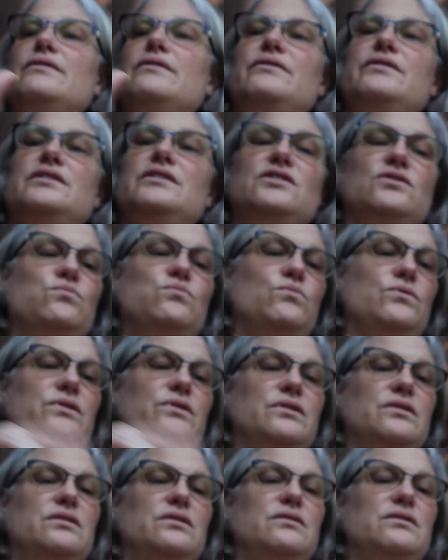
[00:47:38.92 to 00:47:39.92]
This
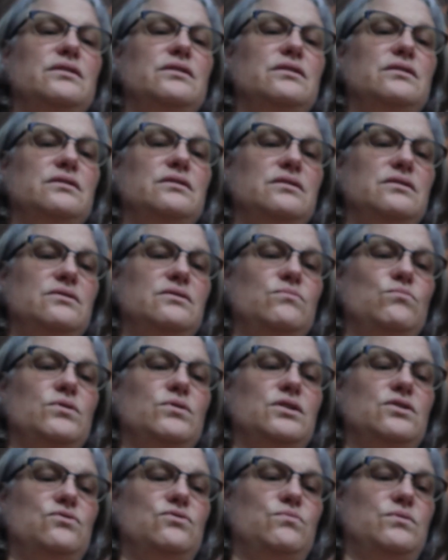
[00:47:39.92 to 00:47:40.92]
one is,
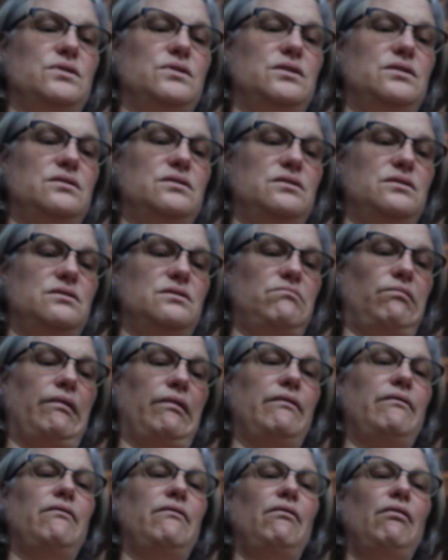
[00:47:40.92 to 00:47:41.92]
which one is it?
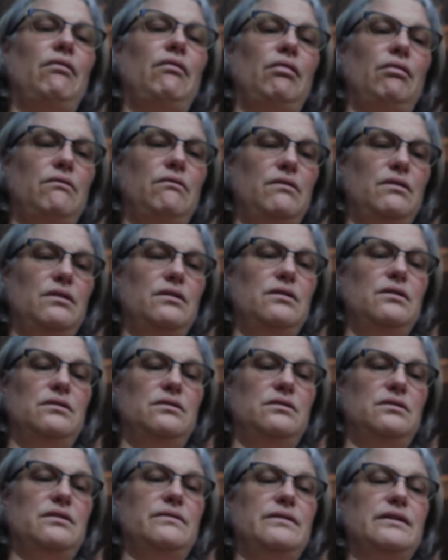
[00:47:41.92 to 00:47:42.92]

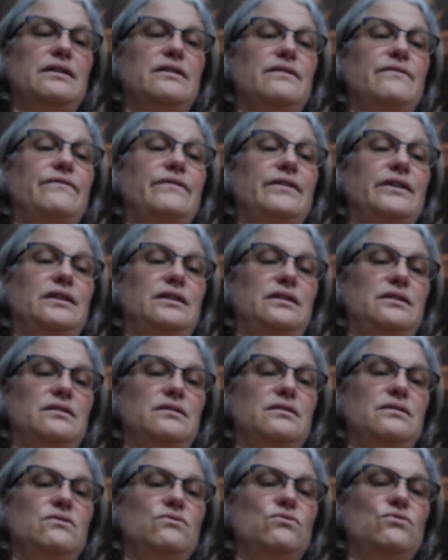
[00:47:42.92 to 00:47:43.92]
Now I gotta find it.
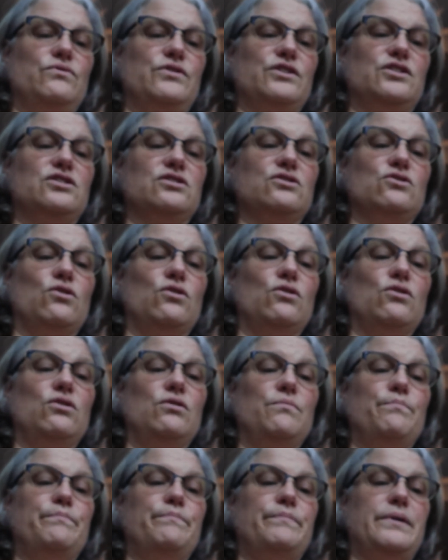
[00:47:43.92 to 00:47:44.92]
Oh, the
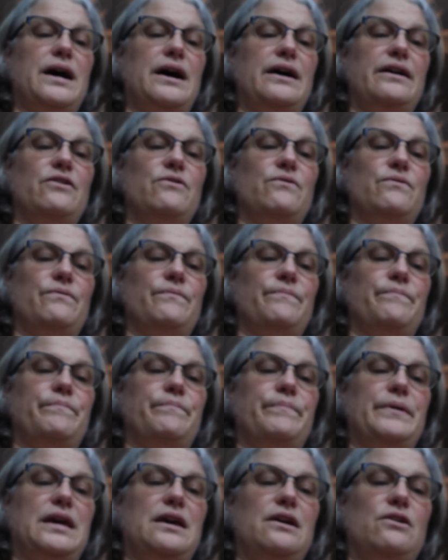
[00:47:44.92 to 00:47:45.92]
skull
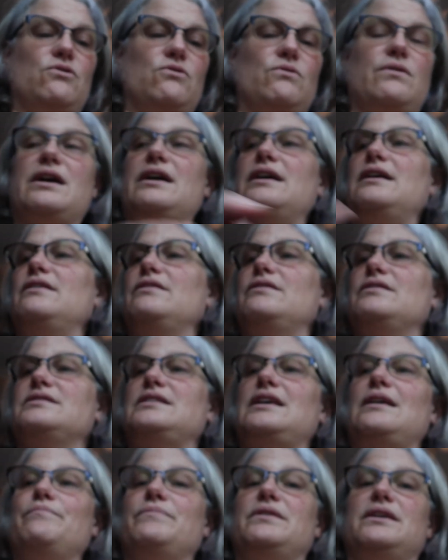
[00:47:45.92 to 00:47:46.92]
pyrite, the
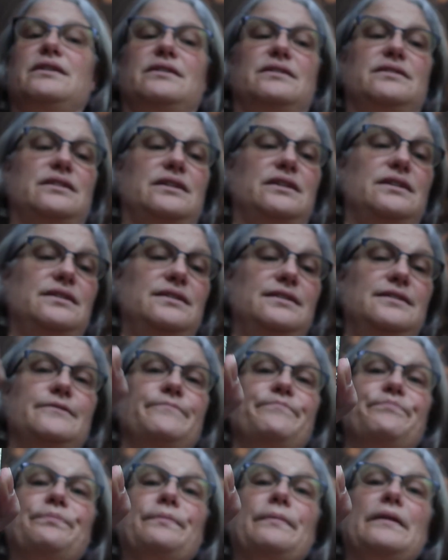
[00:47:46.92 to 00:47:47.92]
same thing as this,
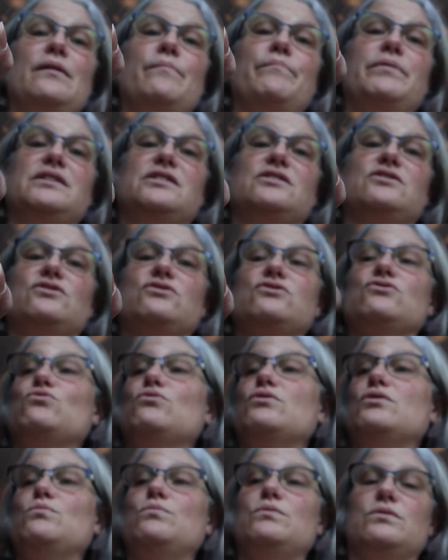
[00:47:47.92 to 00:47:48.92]
but it's a
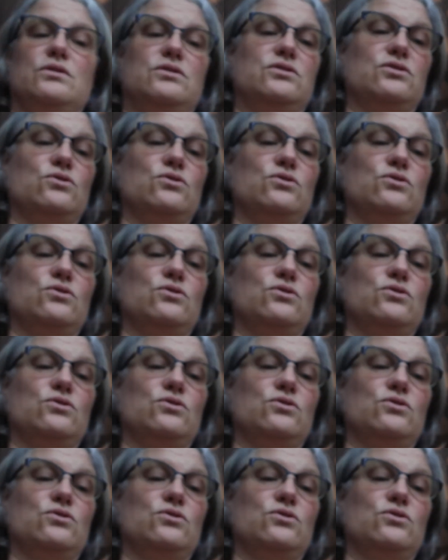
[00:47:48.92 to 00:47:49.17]
skull.